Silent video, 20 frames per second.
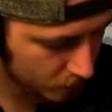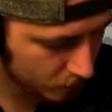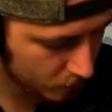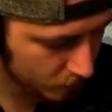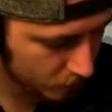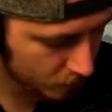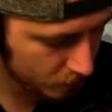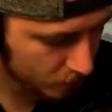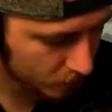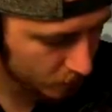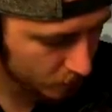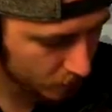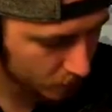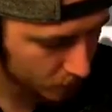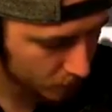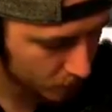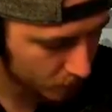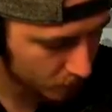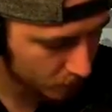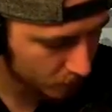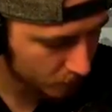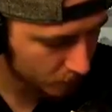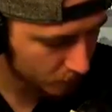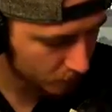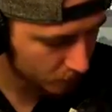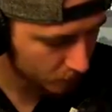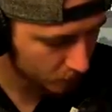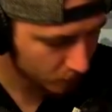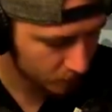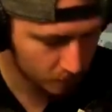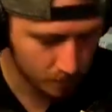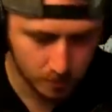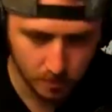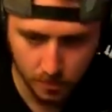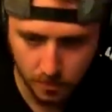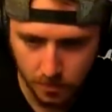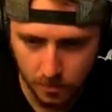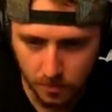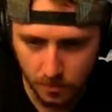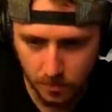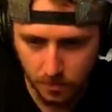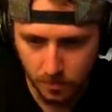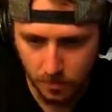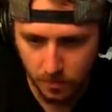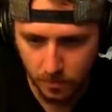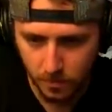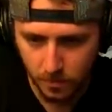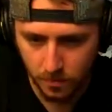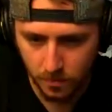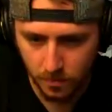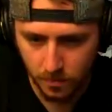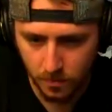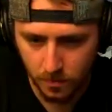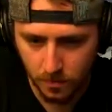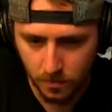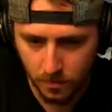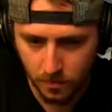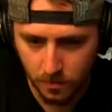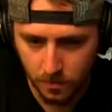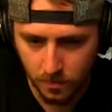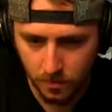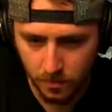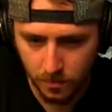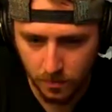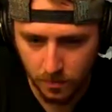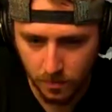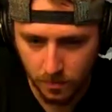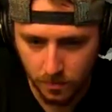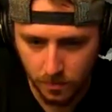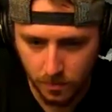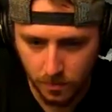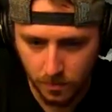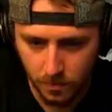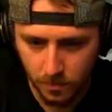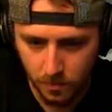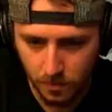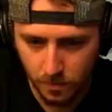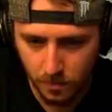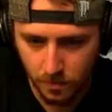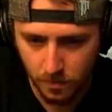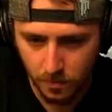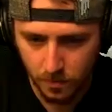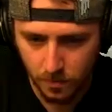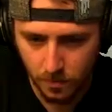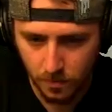No one is speaking in this clip.